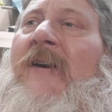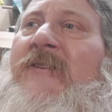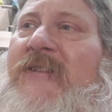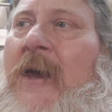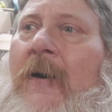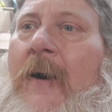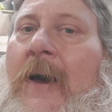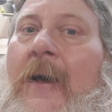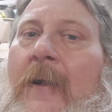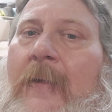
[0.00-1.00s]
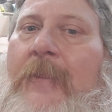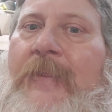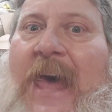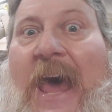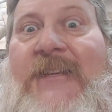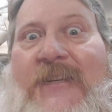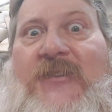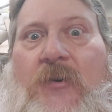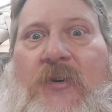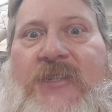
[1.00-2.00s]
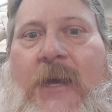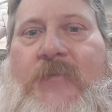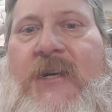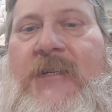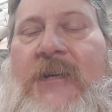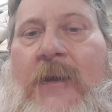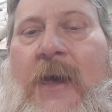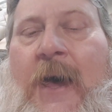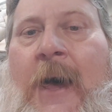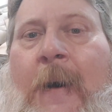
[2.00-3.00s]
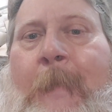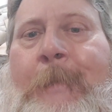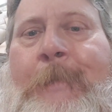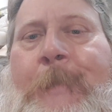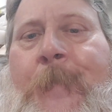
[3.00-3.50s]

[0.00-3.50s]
So that's a sore subject. And